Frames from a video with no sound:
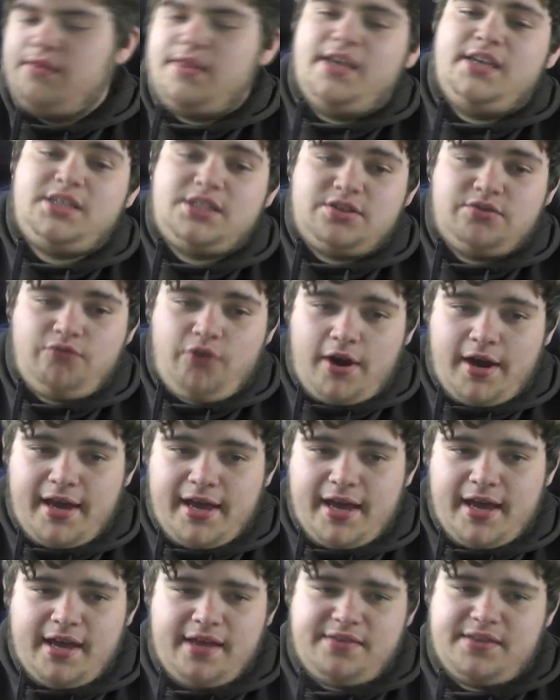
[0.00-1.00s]
This right
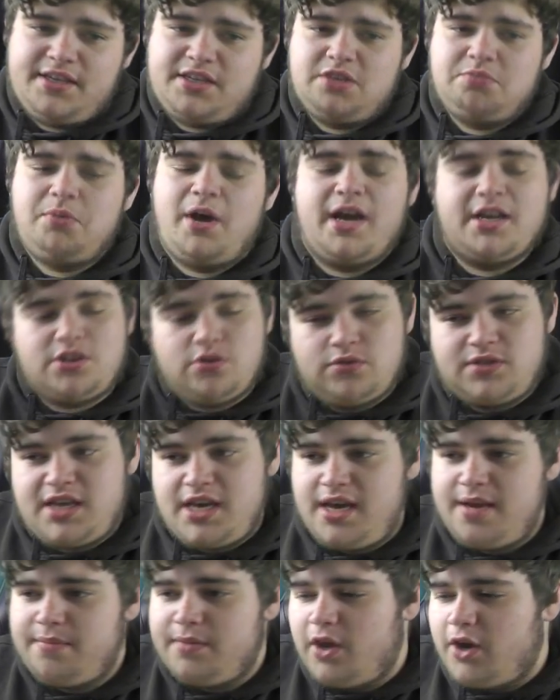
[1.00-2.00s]
here, this is my actual
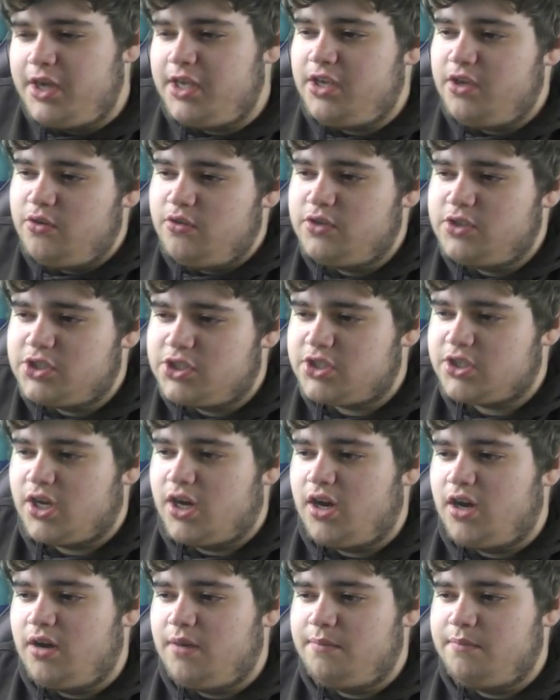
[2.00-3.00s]
team that I use
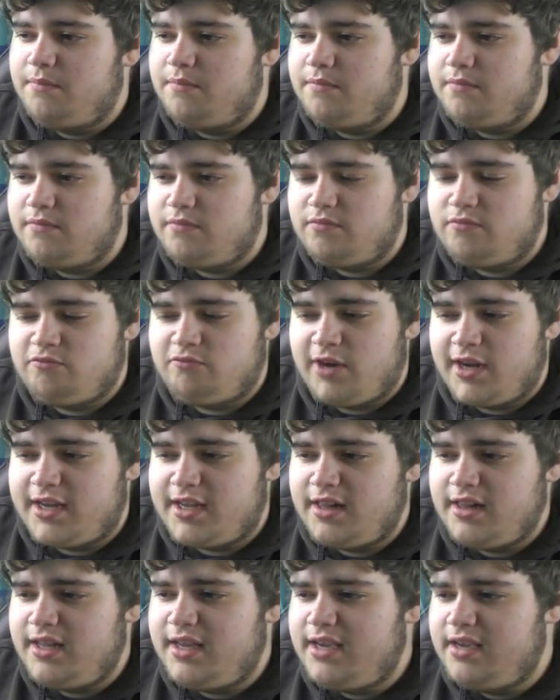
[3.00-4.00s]

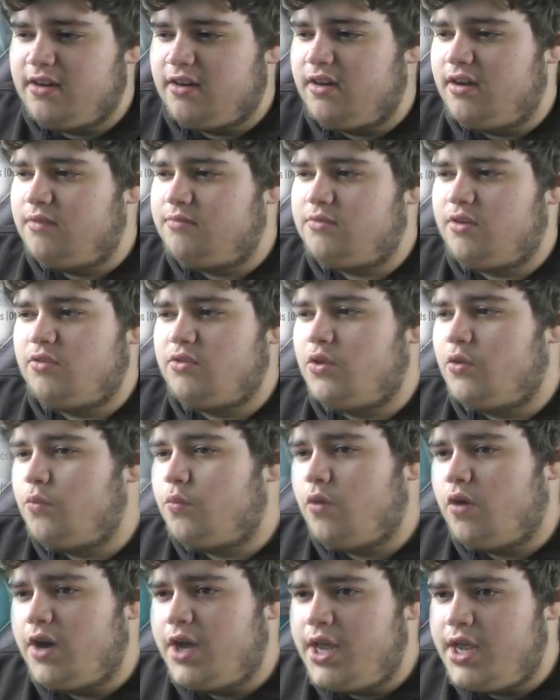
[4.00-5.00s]
regularly. I don't know
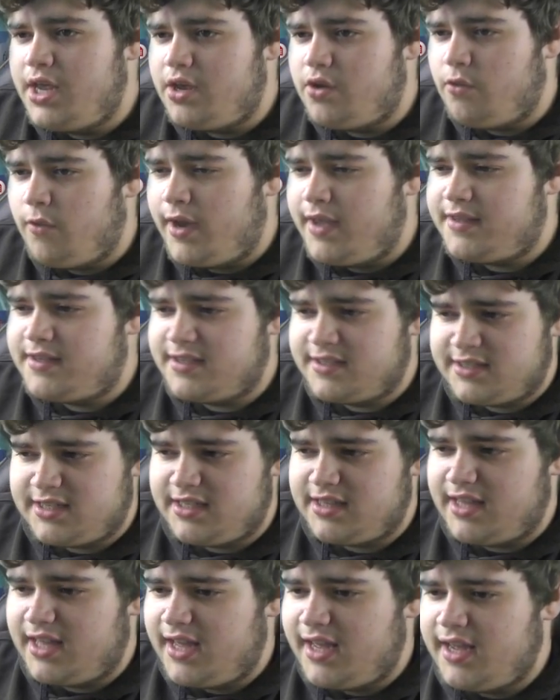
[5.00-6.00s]
why Guaita is
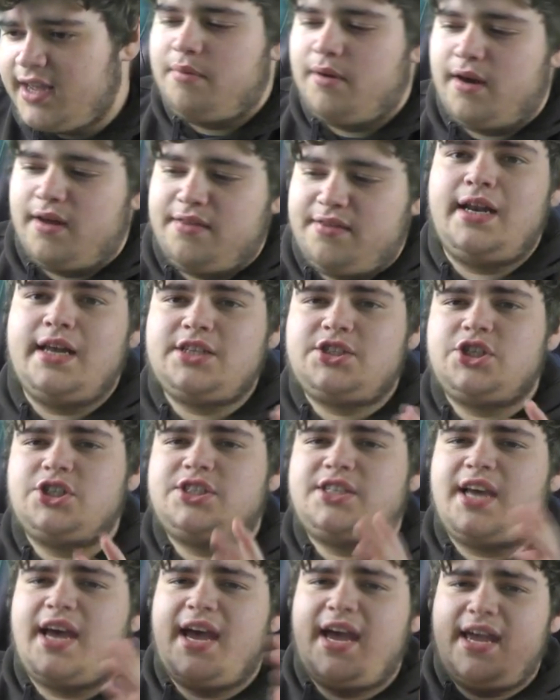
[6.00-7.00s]
in there. But let's
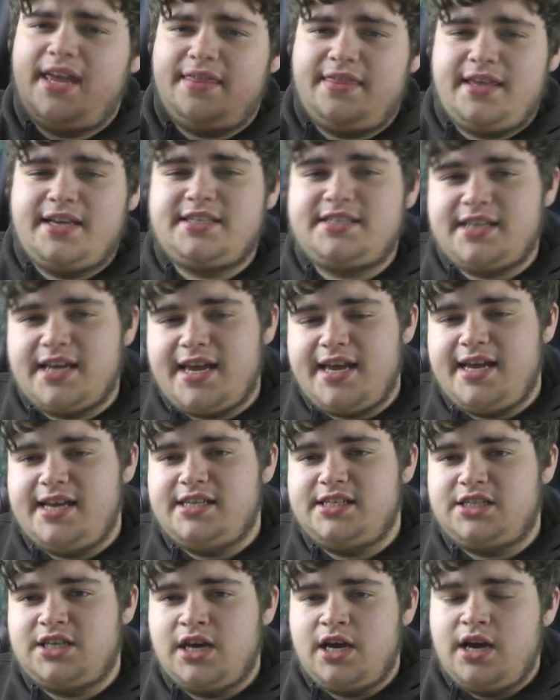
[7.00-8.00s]
just say this
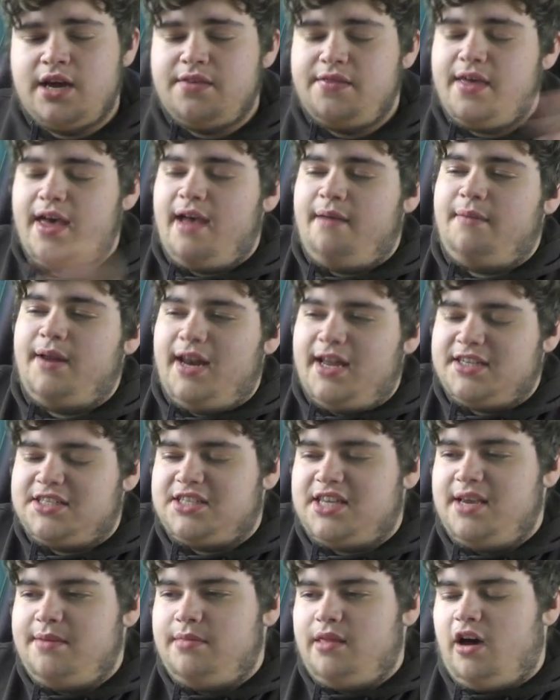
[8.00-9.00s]
is the
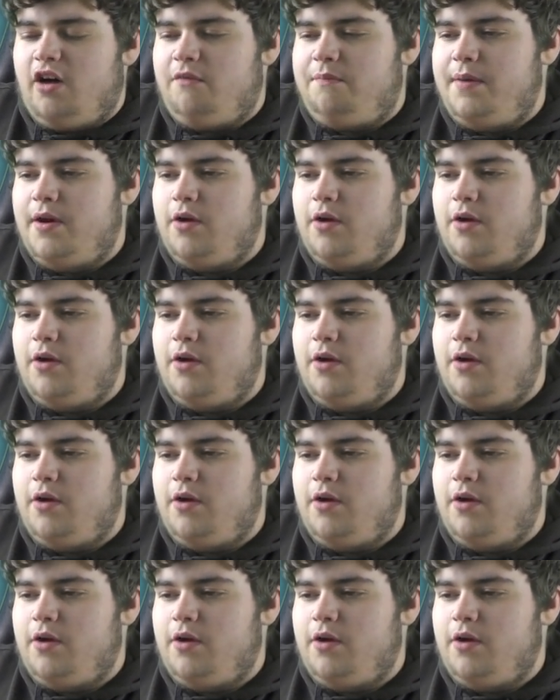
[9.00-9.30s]
MLS team that I've